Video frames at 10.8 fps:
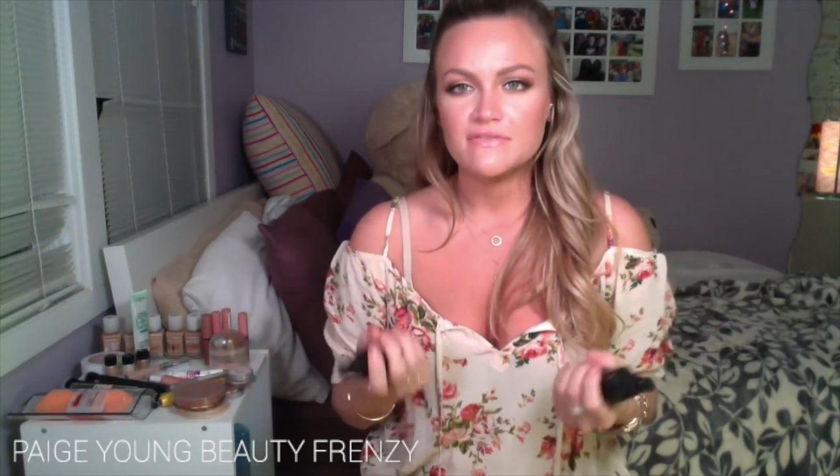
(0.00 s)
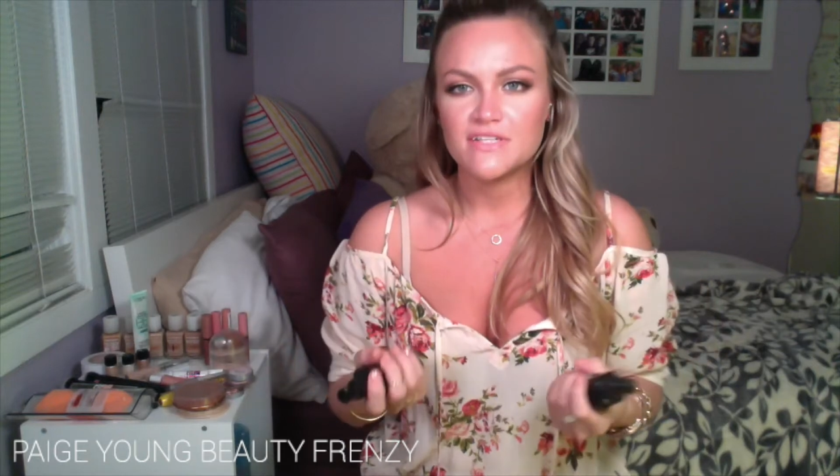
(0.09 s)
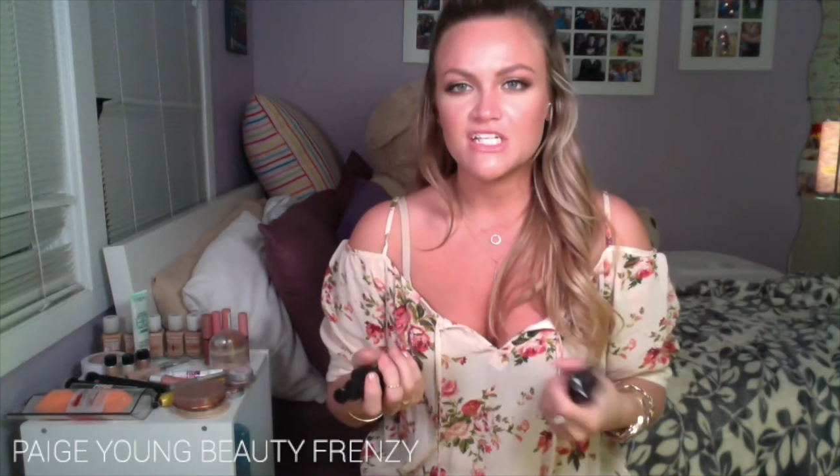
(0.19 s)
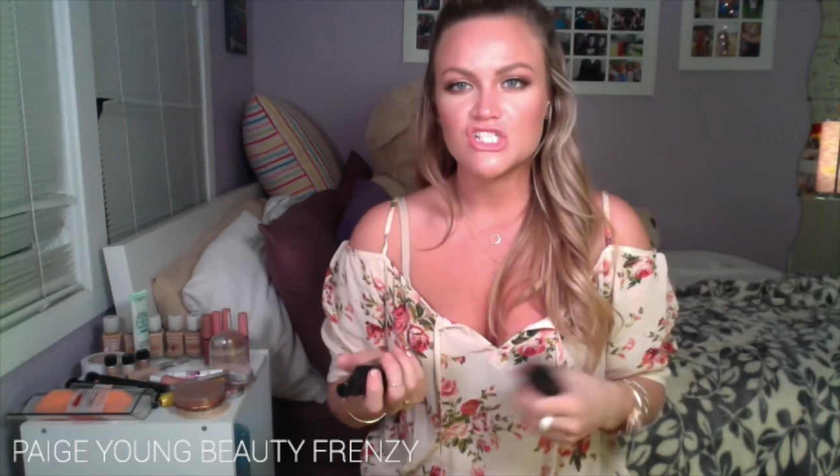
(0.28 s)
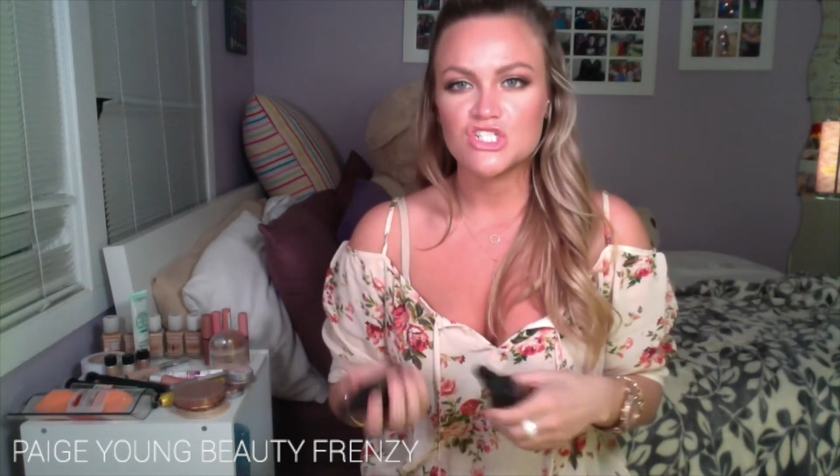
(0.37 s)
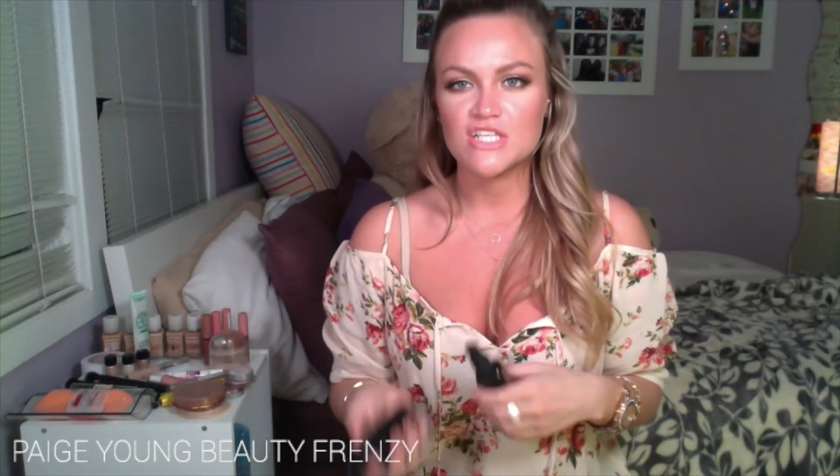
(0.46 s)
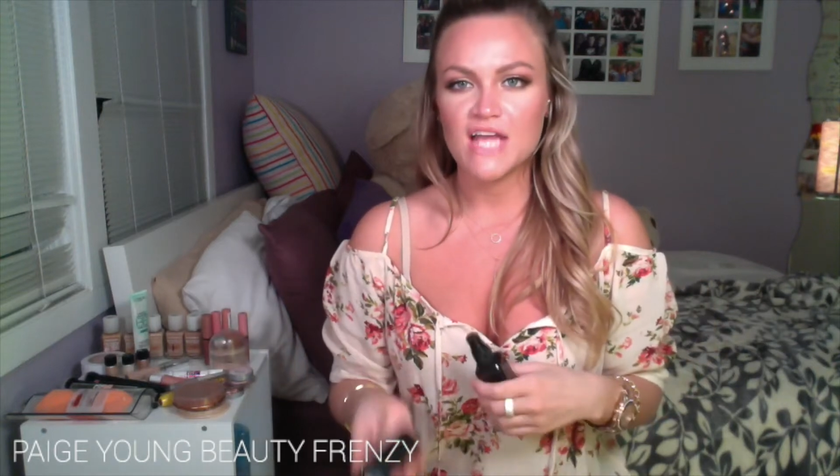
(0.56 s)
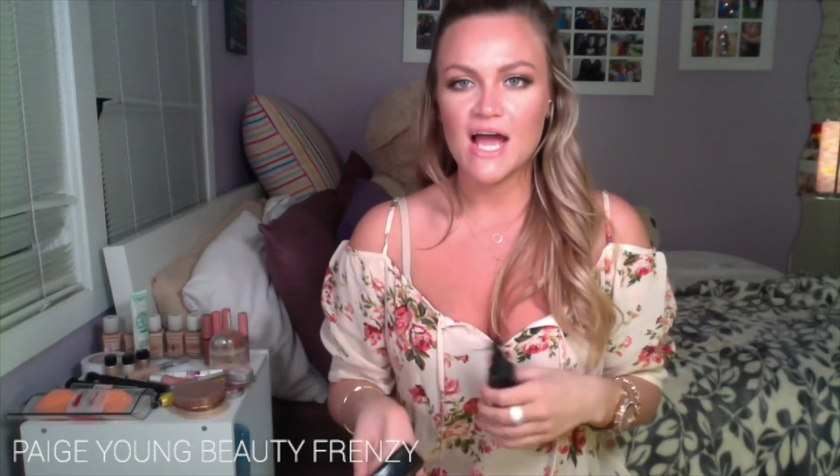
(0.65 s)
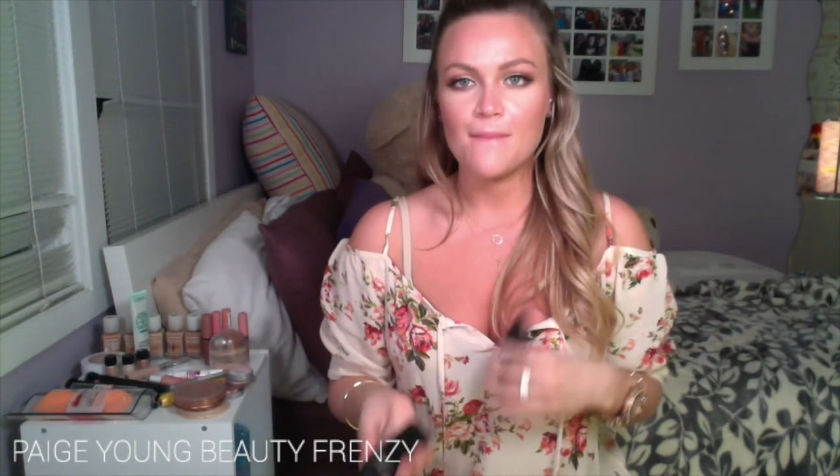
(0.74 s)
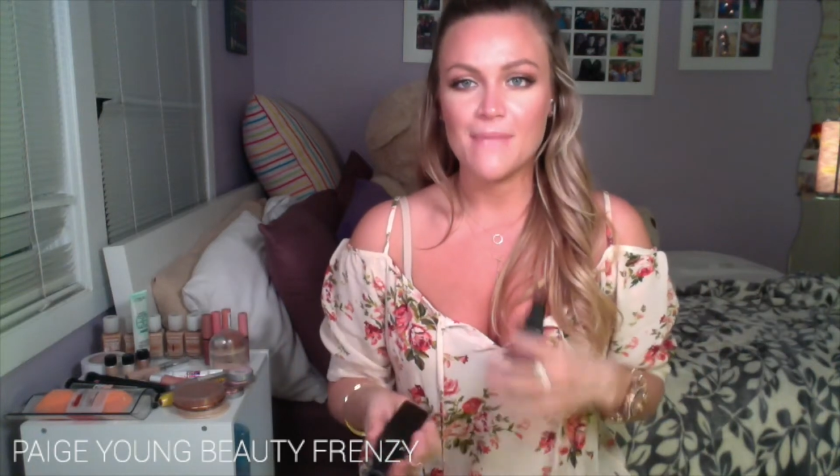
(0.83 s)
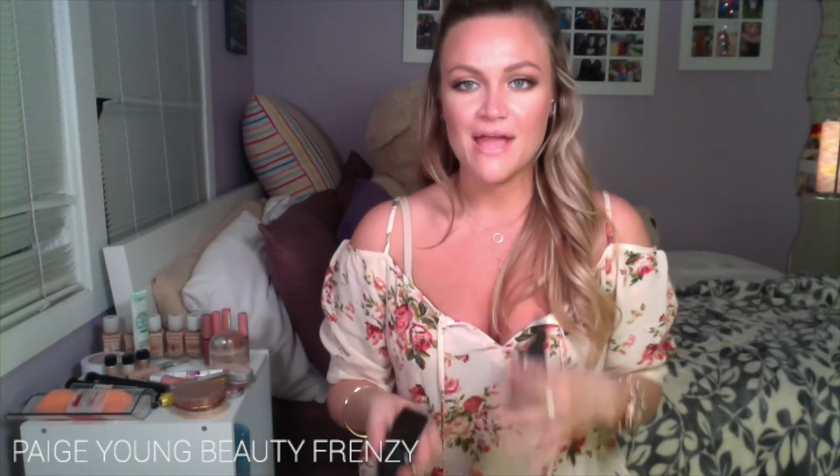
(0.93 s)
finish,
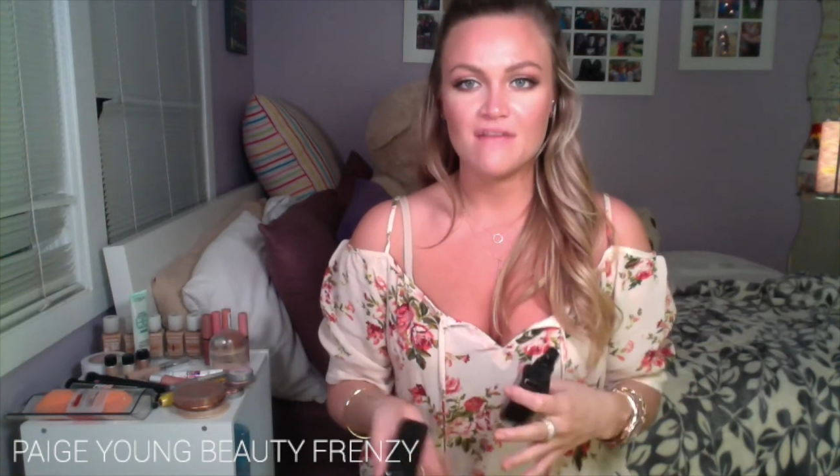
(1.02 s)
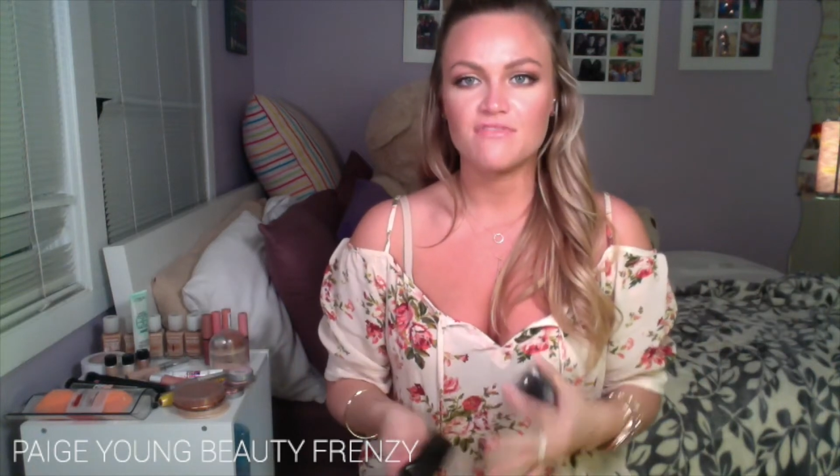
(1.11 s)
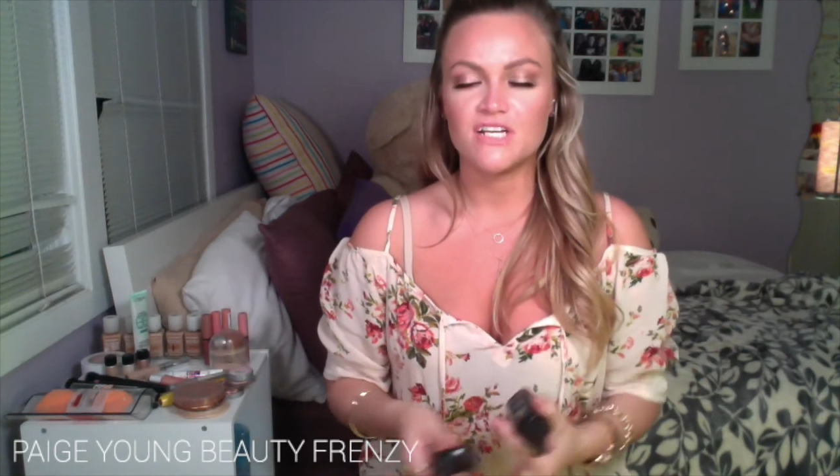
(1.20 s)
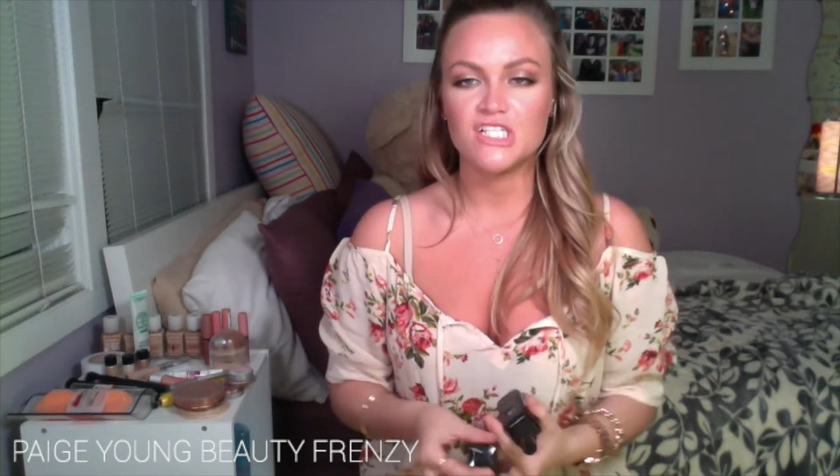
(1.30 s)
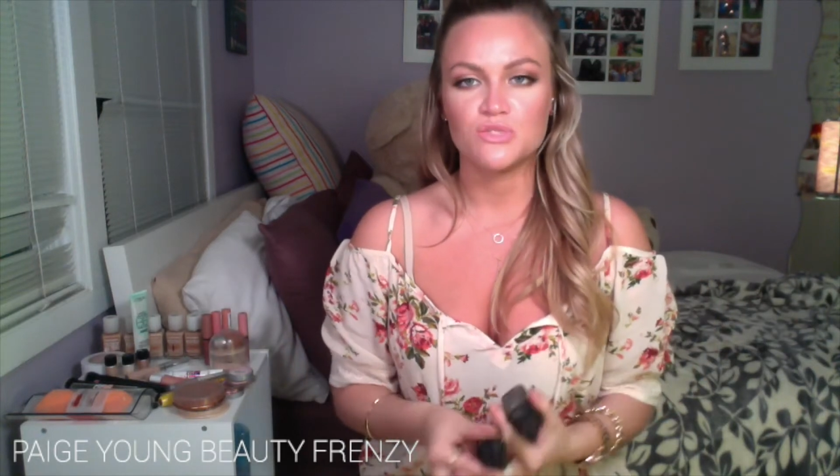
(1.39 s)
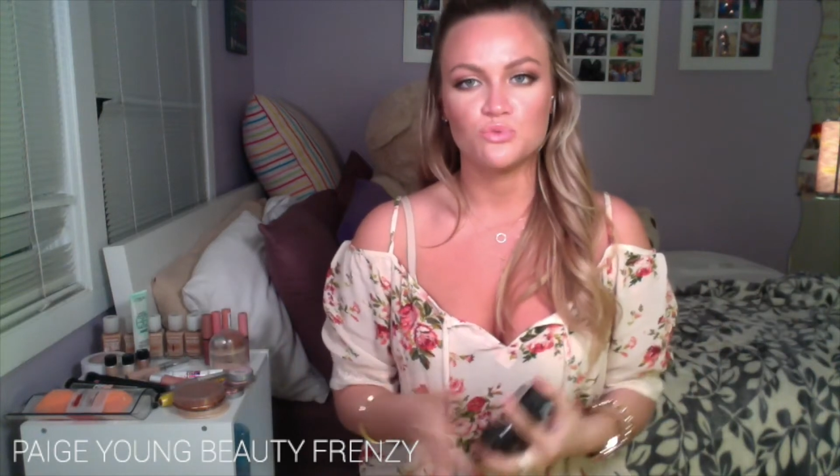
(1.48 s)
not a matte finish,